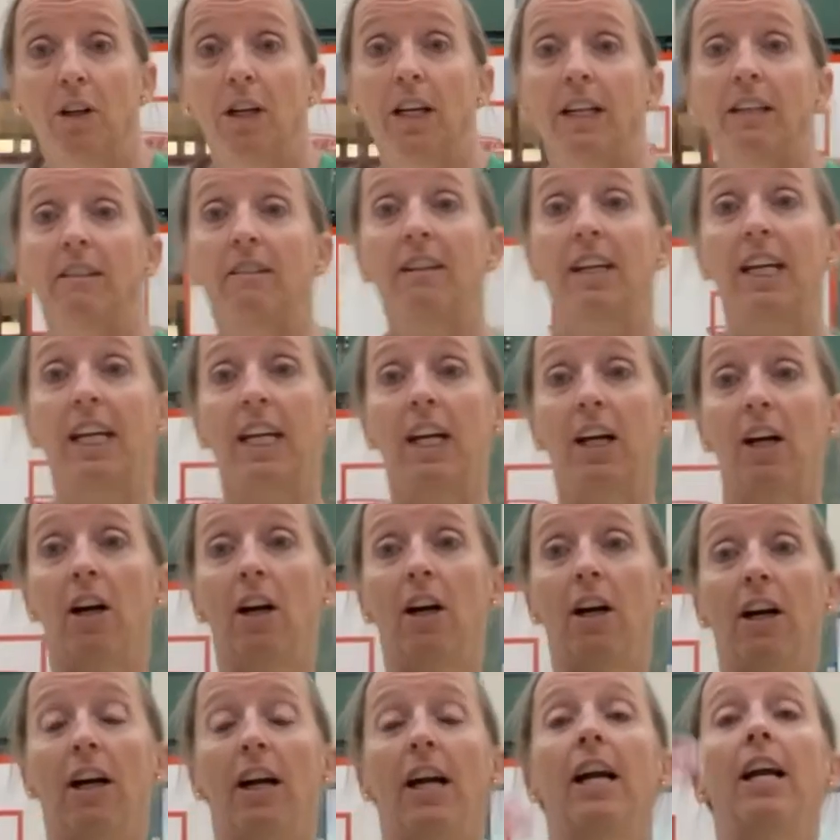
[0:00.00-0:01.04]
is
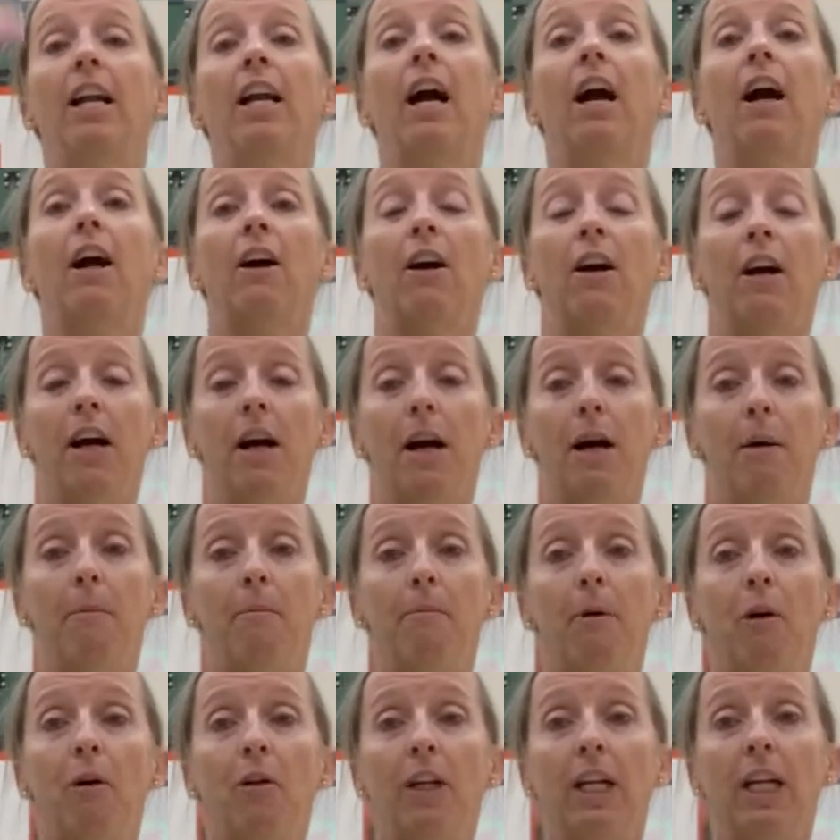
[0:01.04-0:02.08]
here, and our
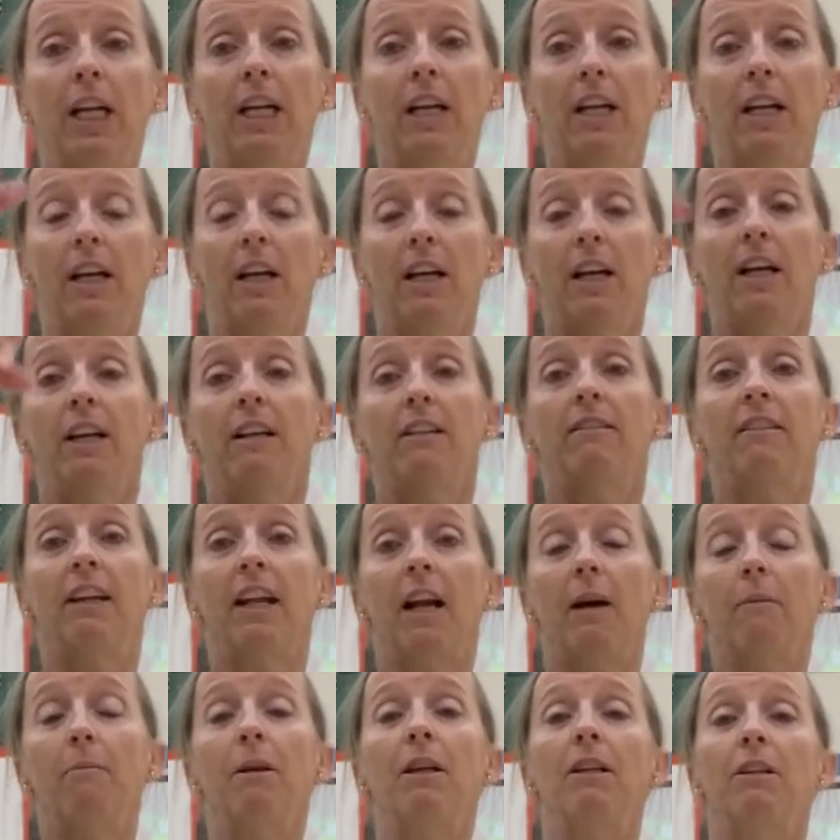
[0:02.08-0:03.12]
bowling
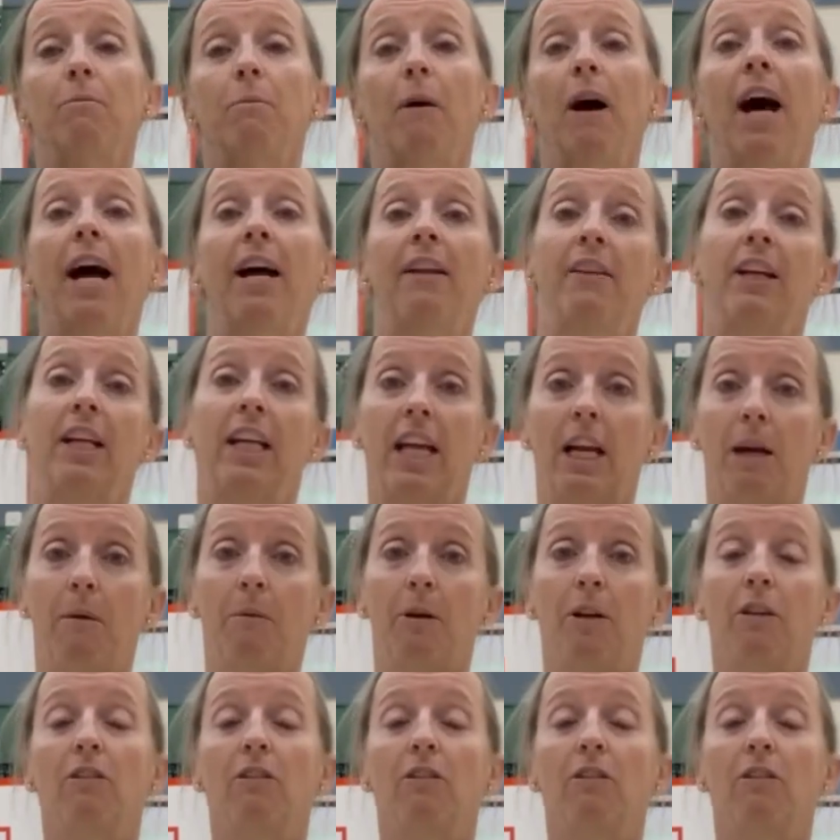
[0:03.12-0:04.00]
setup is behind the camera.